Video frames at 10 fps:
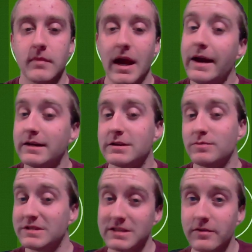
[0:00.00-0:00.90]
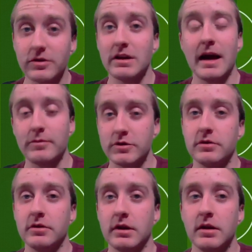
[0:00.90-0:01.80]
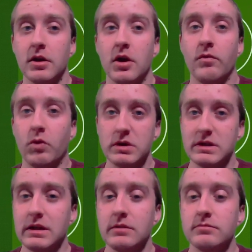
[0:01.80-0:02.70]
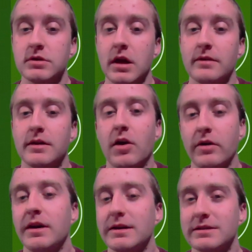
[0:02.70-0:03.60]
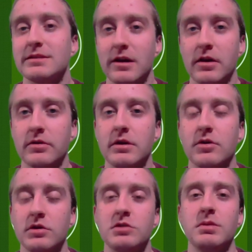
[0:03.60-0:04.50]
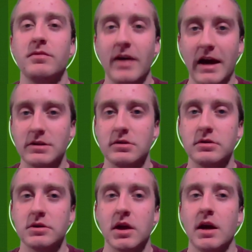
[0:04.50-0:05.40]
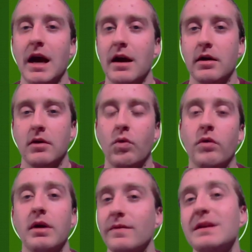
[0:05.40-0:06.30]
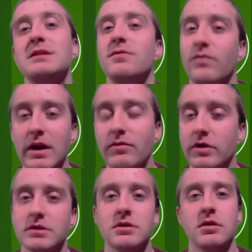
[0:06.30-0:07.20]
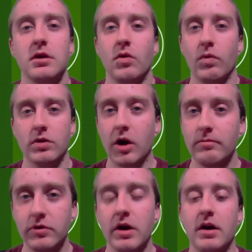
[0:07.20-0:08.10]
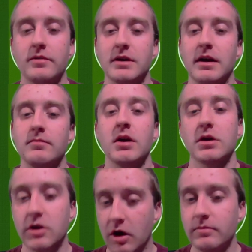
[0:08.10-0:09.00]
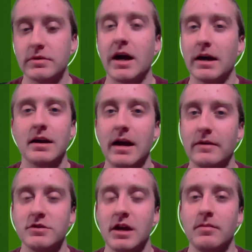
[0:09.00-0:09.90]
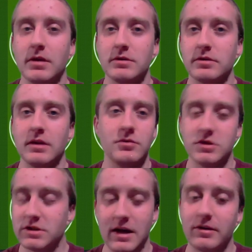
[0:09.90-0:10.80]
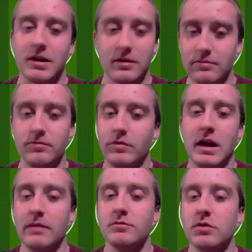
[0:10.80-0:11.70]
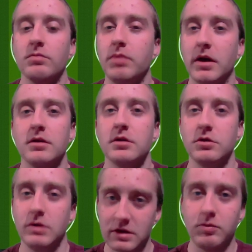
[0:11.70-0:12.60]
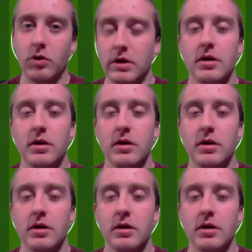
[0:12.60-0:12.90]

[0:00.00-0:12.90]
And it's specifically an opportunity for teams that aren't necessarily going to be factors or at least favorites come playoff time, come CONCACAF Champions League, which is now getting renamed too. But you get the point.